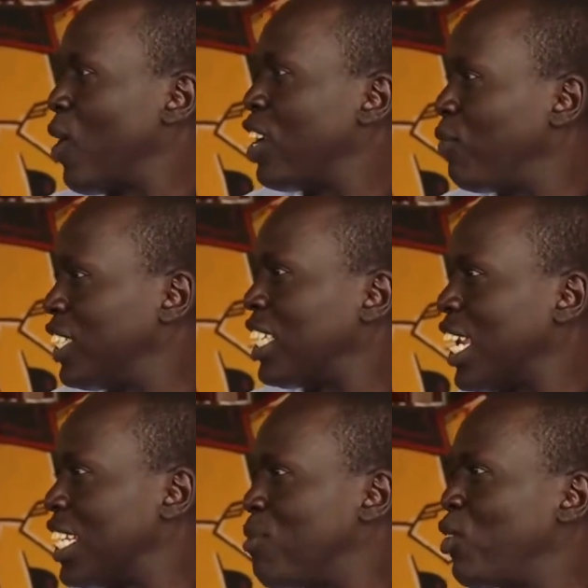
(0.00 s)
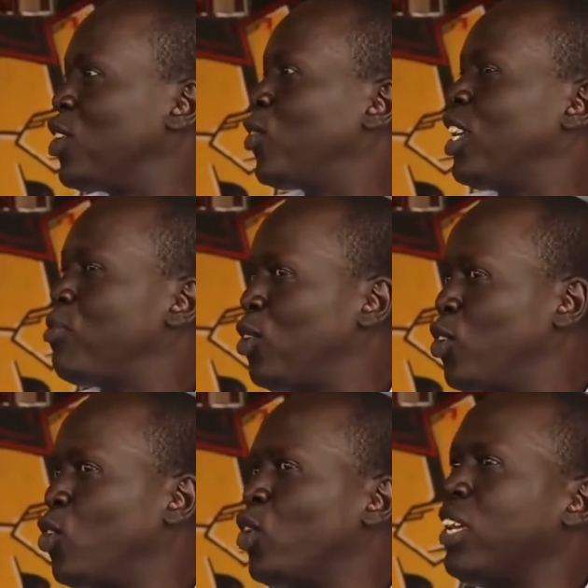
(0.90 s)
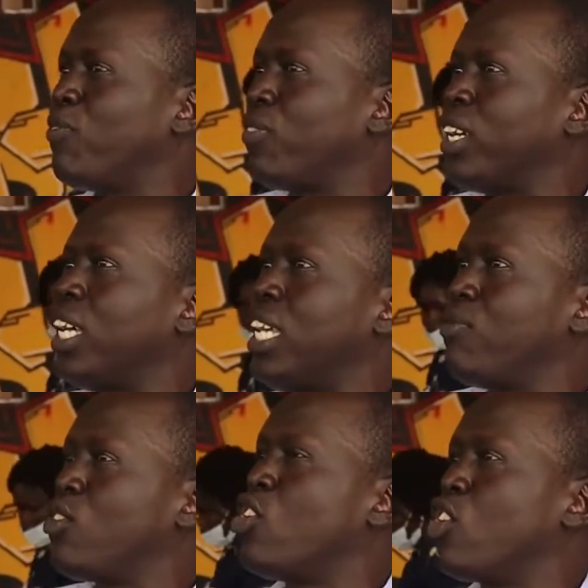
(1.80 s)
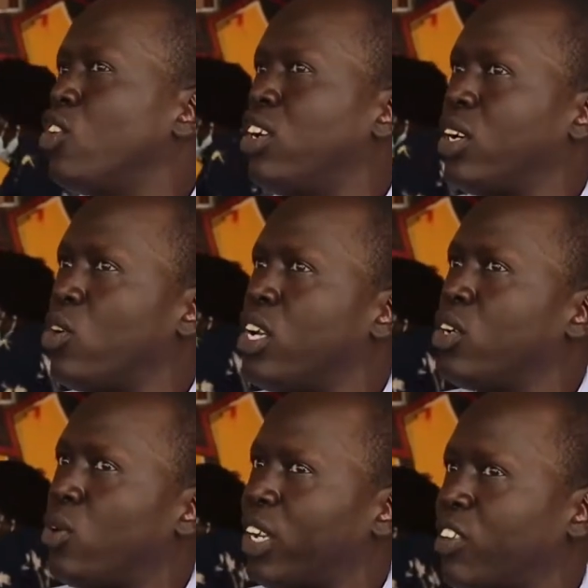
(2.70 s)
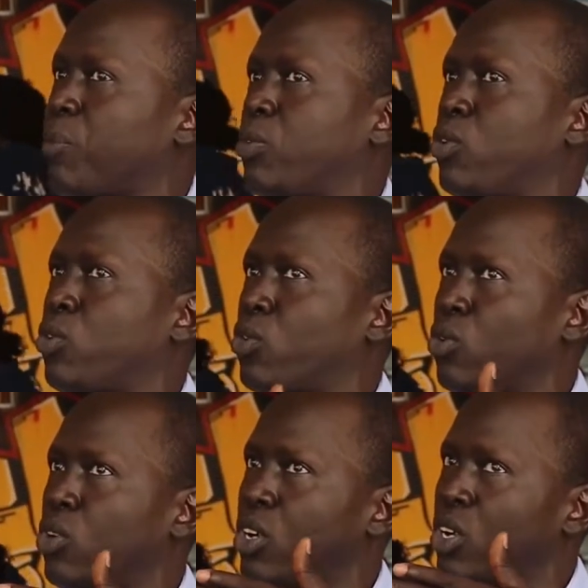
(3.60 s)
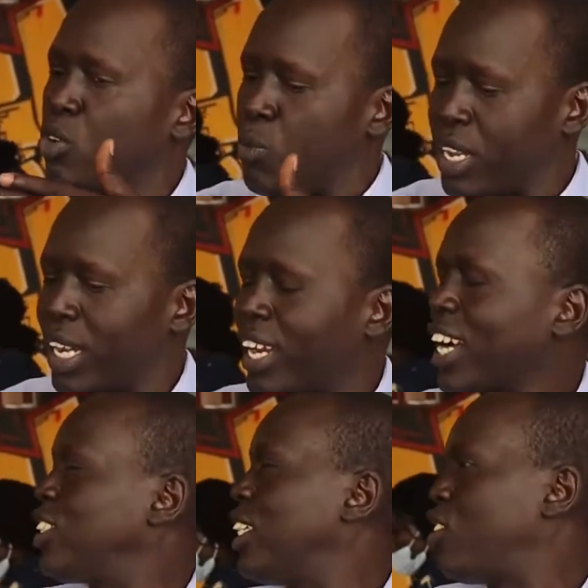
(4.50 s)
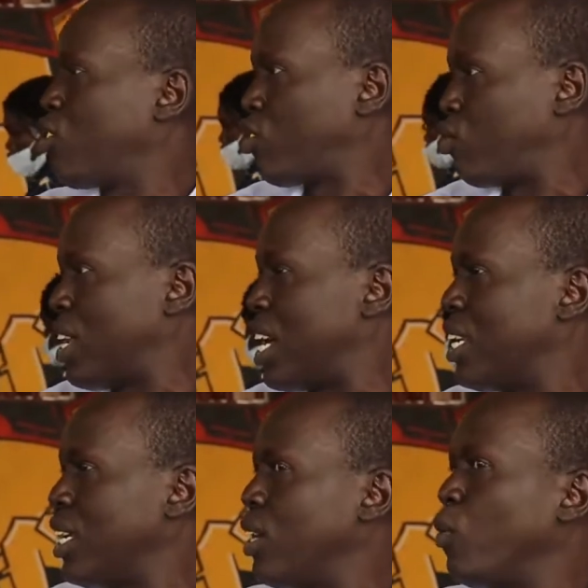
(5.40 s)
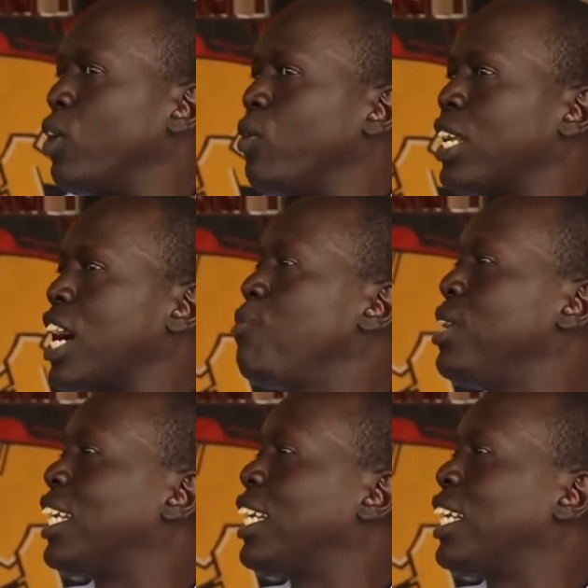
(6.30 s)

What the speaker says: one of the challenge I'm going to give to you, if Google going to accept to bring a cache in South Sudan, we will now be